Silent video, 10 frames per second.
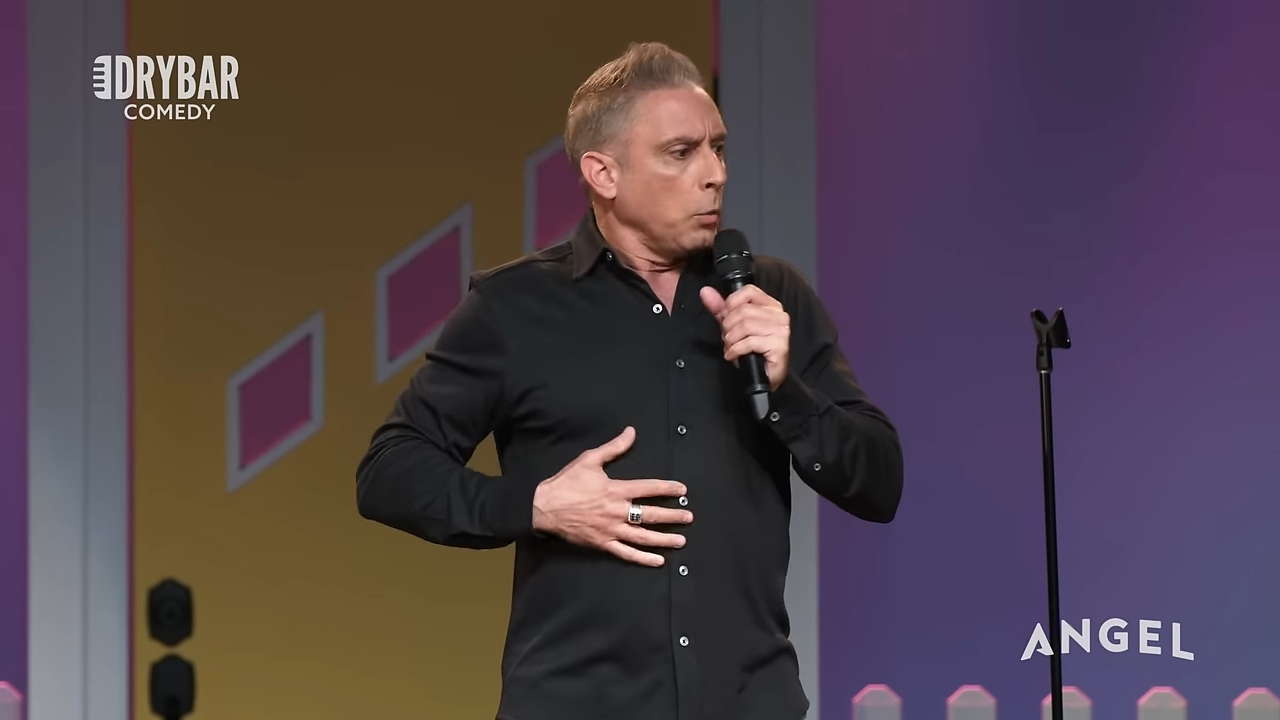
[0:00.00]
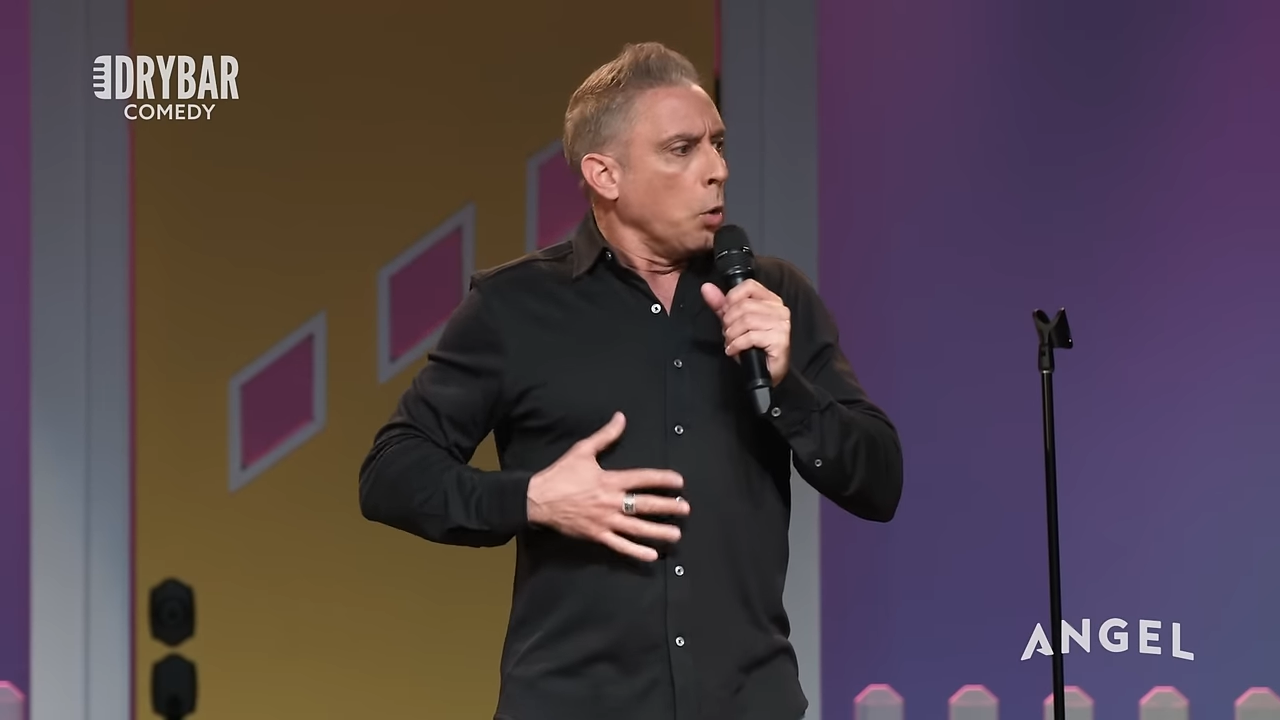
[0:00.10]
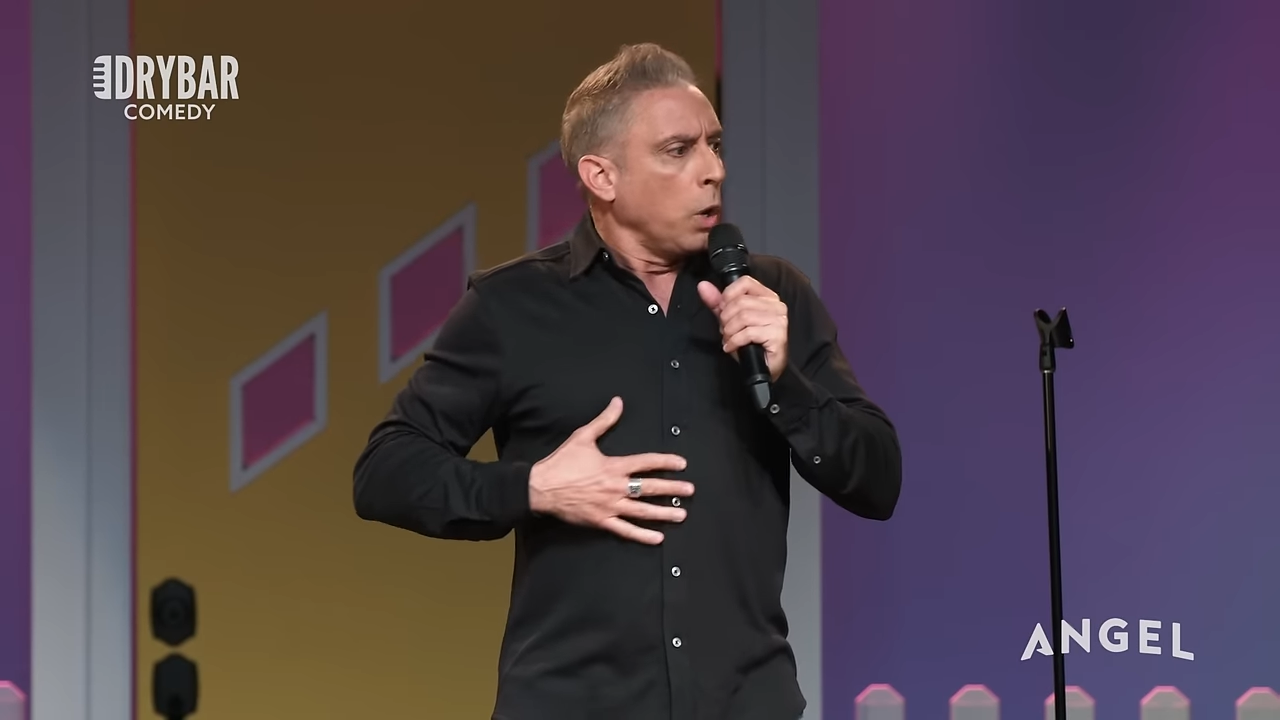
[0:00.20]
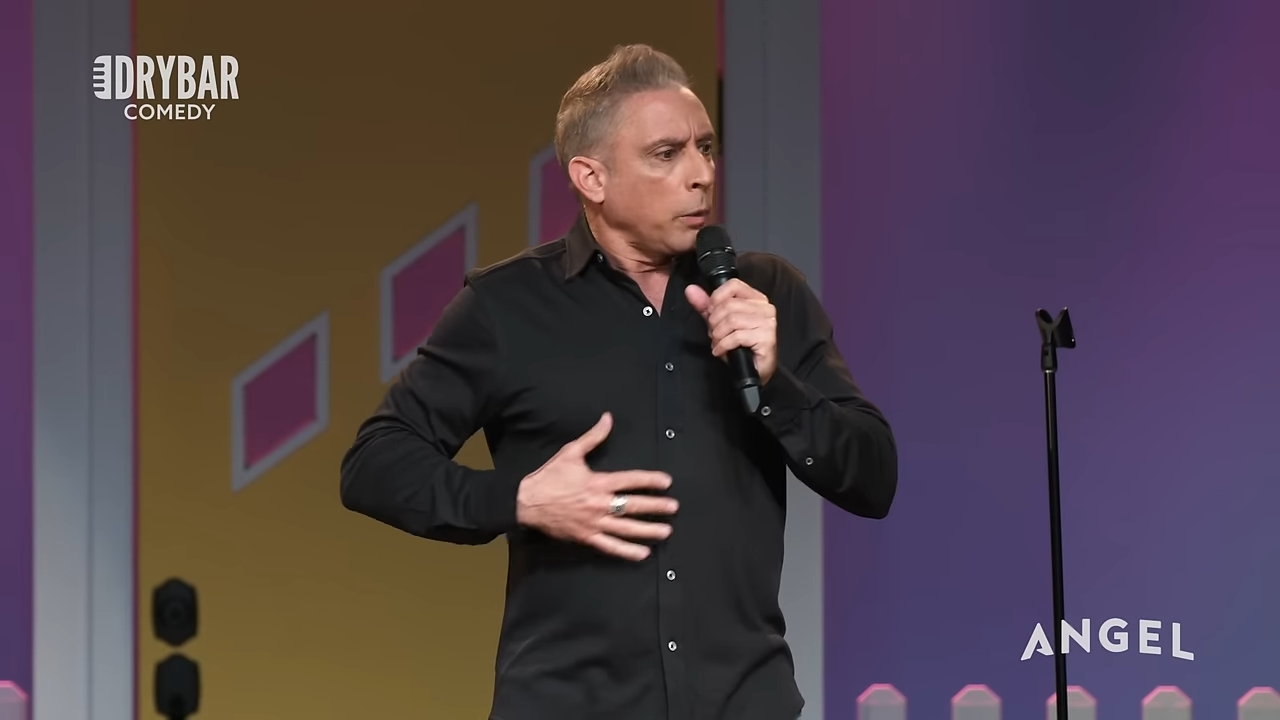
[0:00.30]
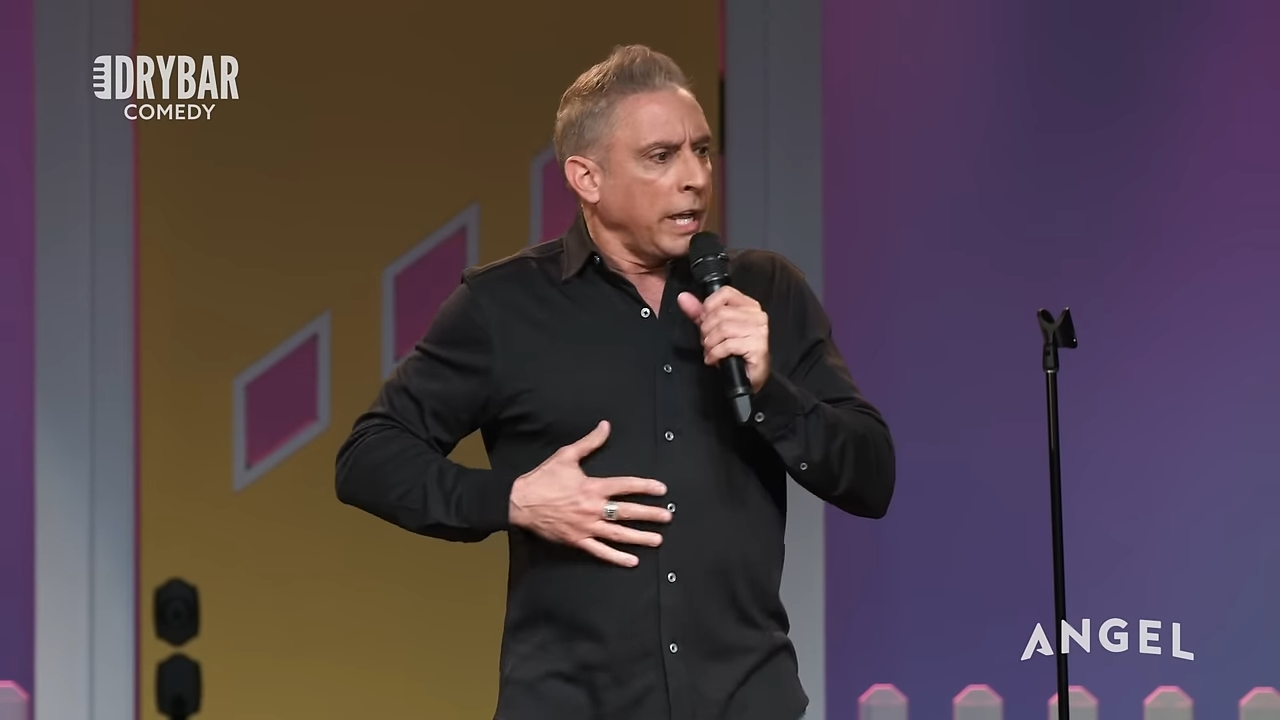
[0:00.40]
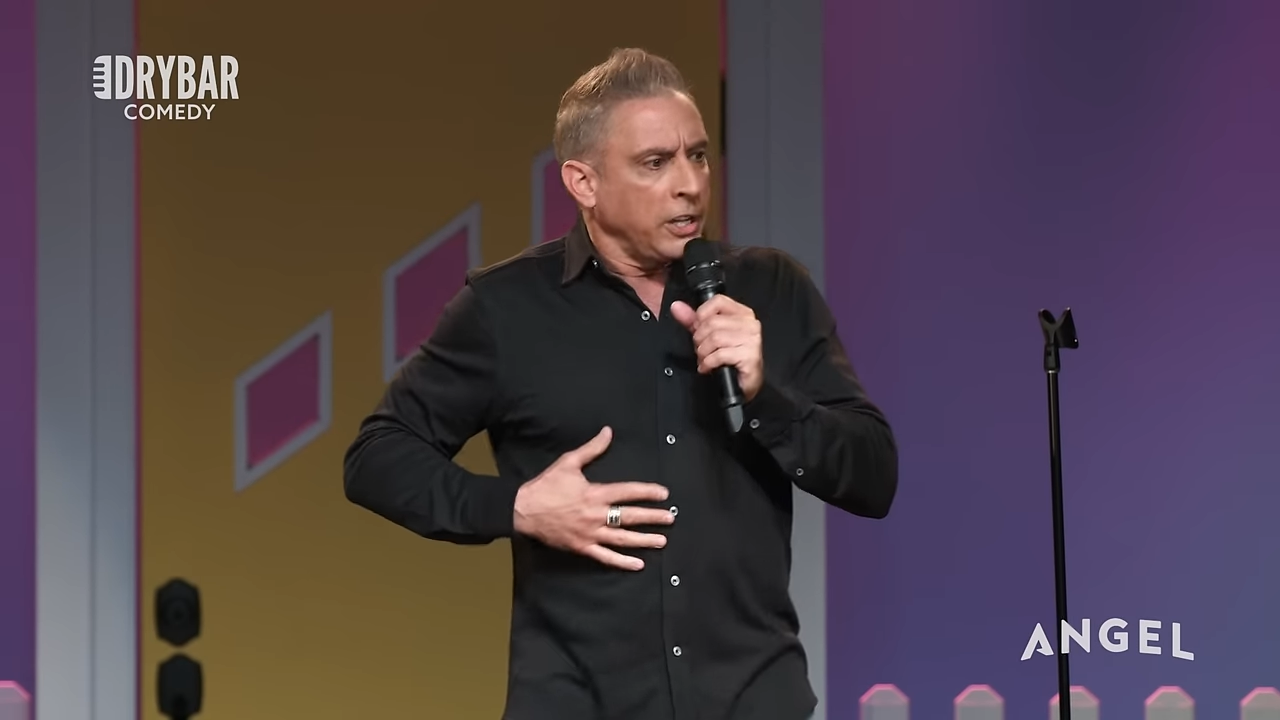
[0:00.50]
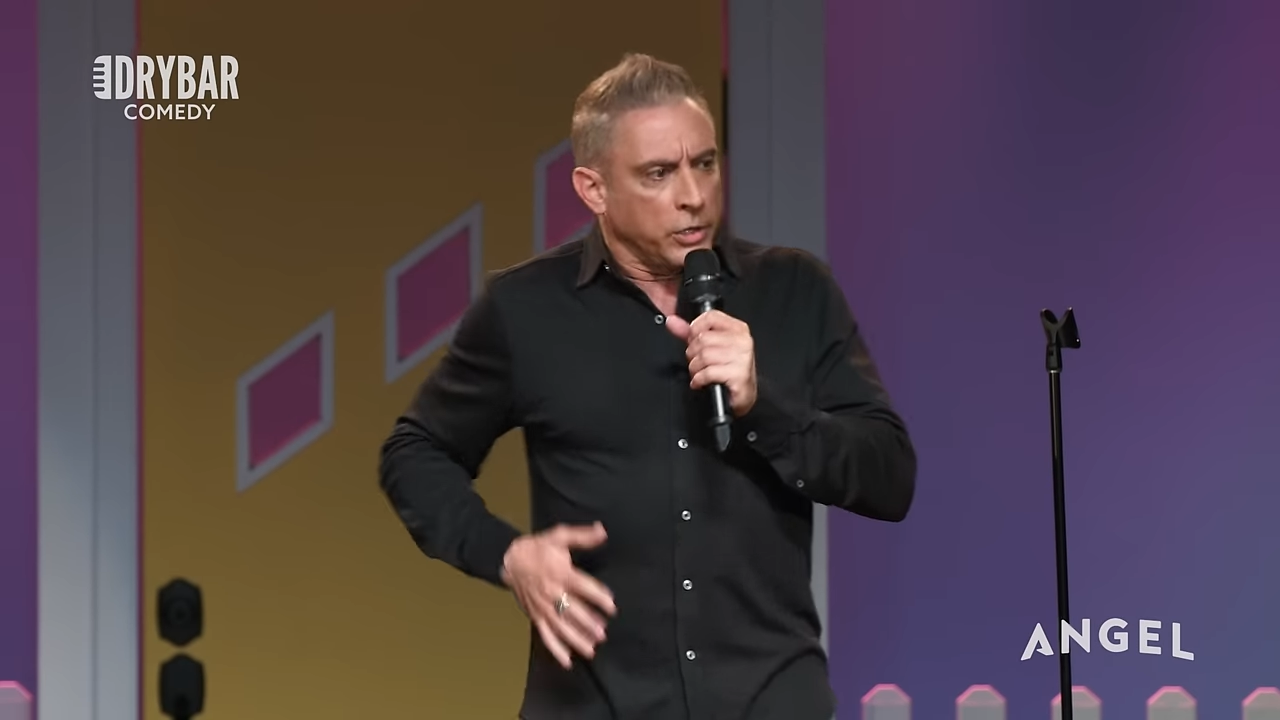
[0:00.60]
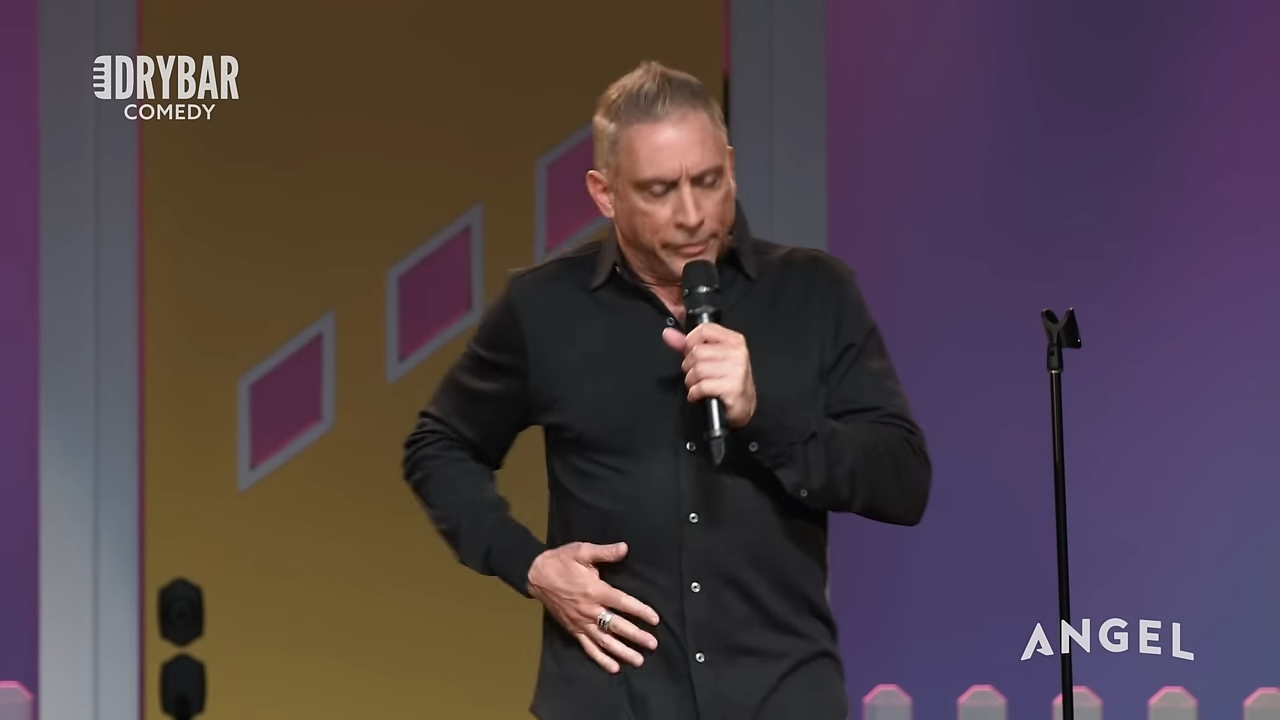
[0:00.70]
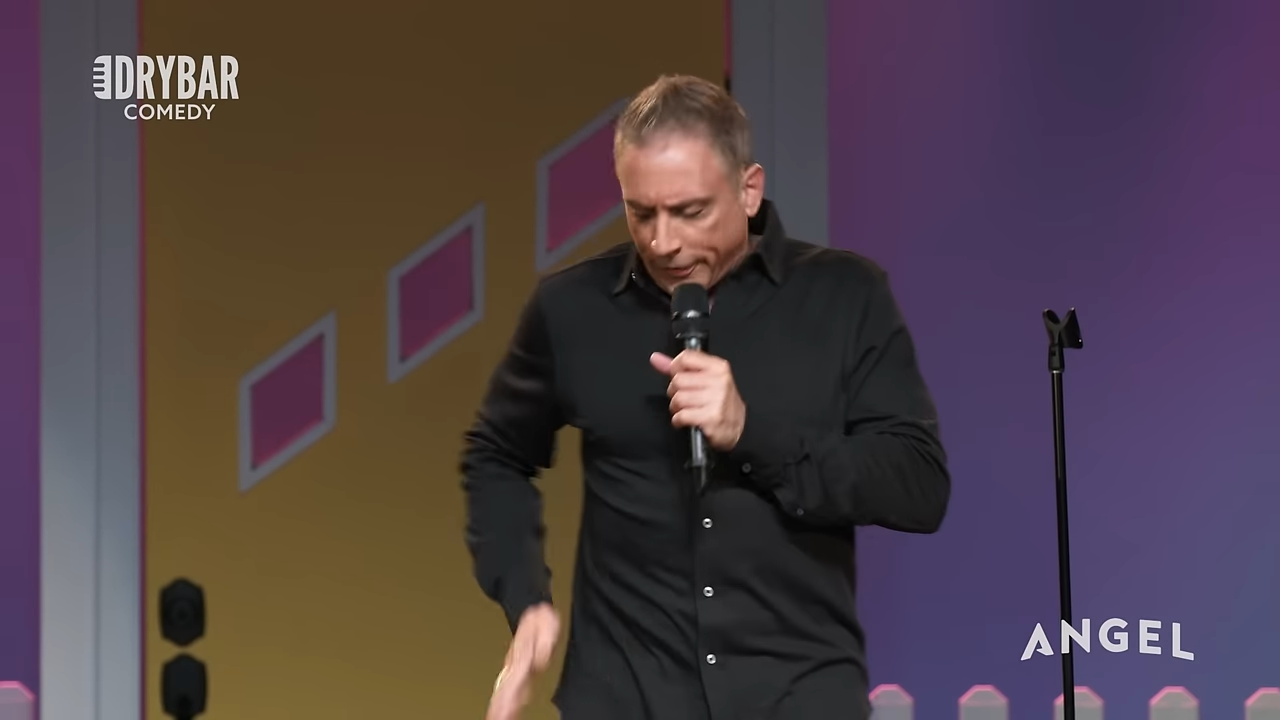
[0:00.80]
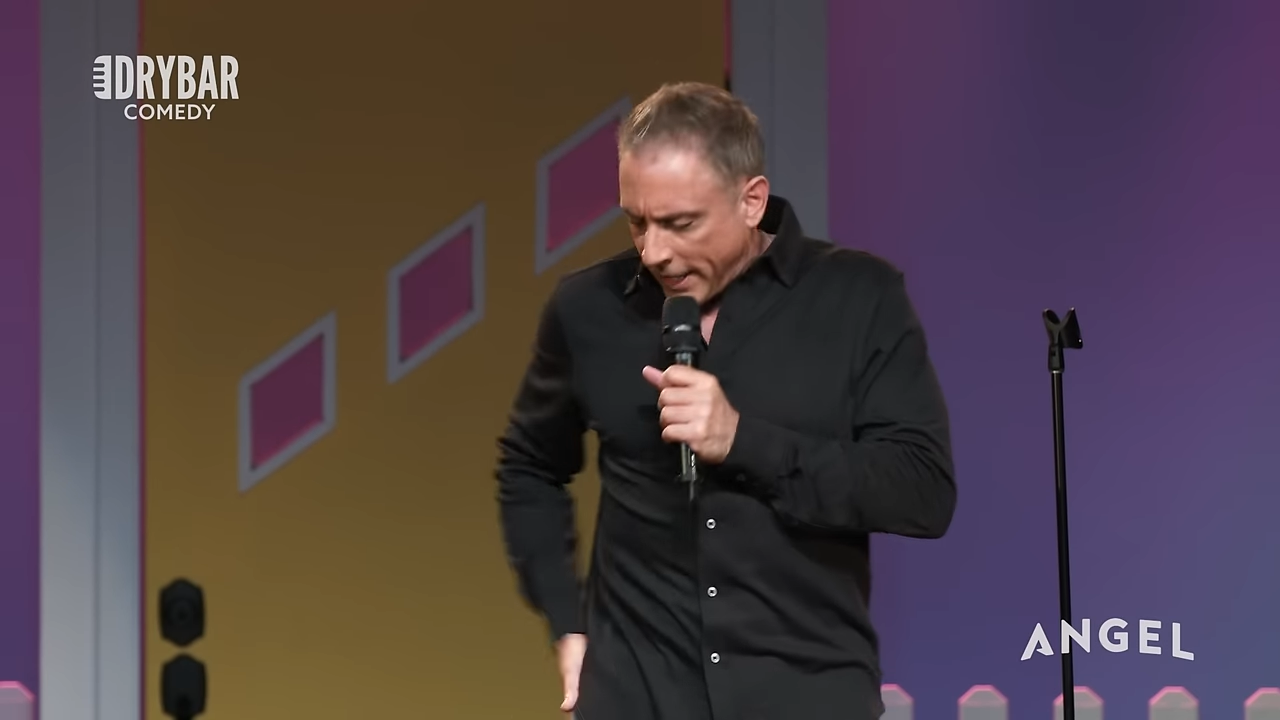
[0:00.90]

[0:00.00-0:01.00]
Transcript: well, what do I owe you for